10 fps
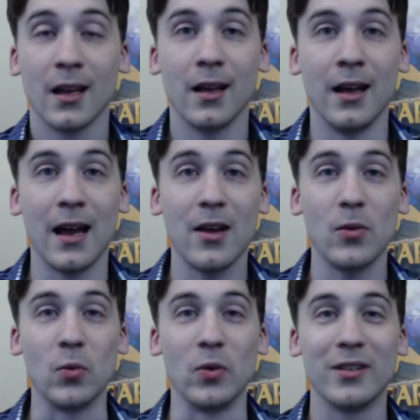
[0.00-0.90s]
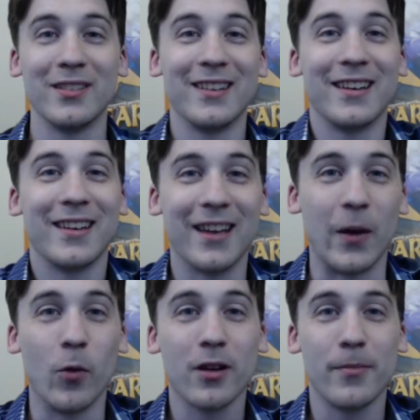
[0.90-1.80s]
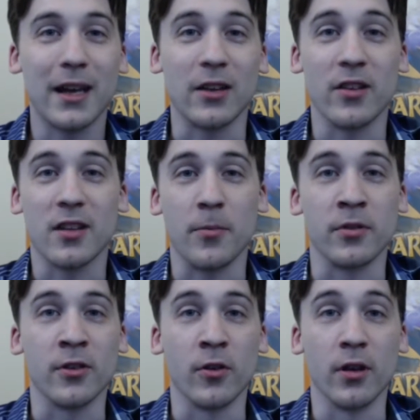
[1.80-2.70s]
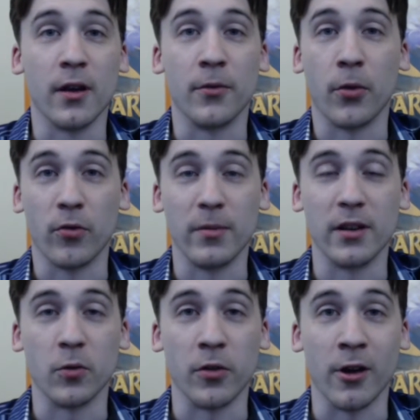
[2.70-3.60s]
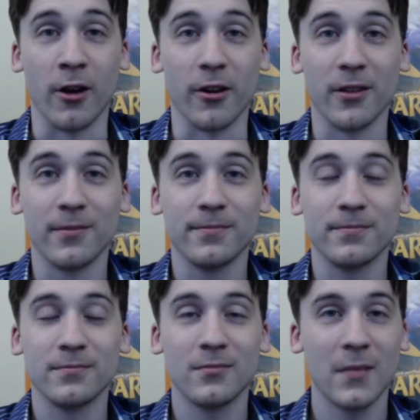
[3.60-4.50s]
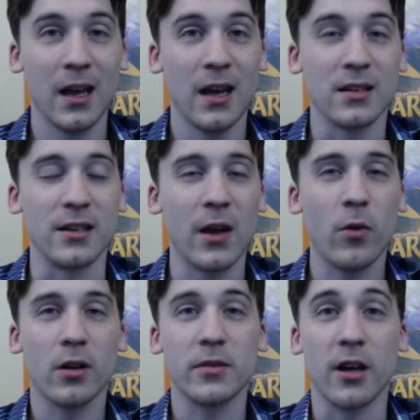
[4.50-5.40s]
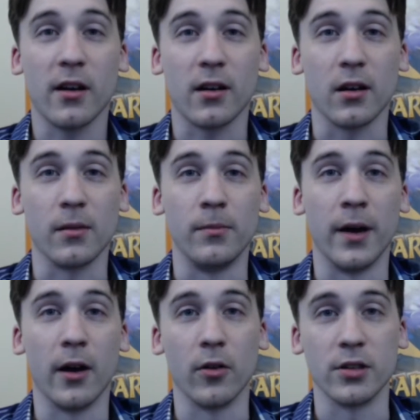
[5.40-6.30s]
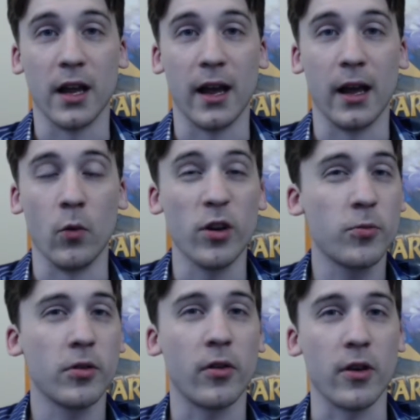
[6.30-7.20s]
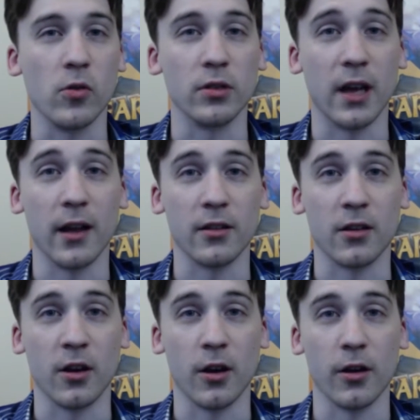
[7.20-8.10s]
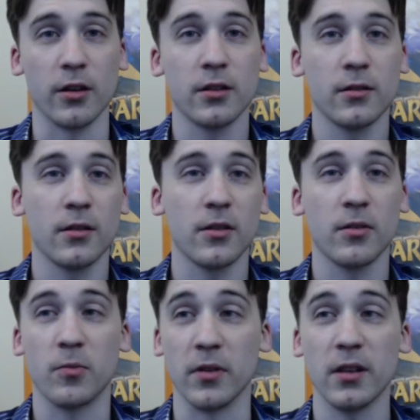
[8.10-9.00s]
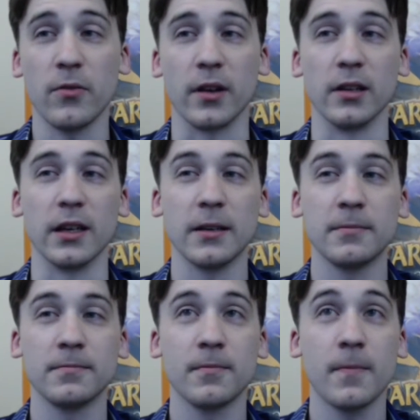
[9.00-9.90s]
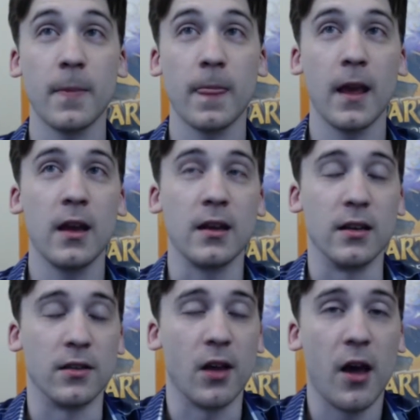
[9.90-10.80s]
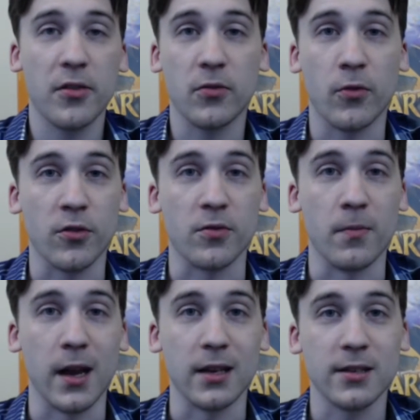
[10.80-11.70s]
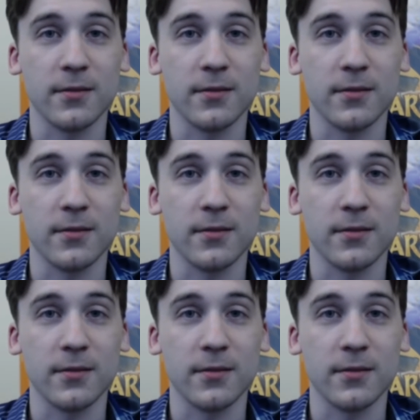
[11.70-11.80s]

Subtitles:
Hello, and welcome back to this episode of 3 Minutes with a Card. Today we're going to be talking about a Whispers of the Old Gods card, specifically, Lycath's First Mate.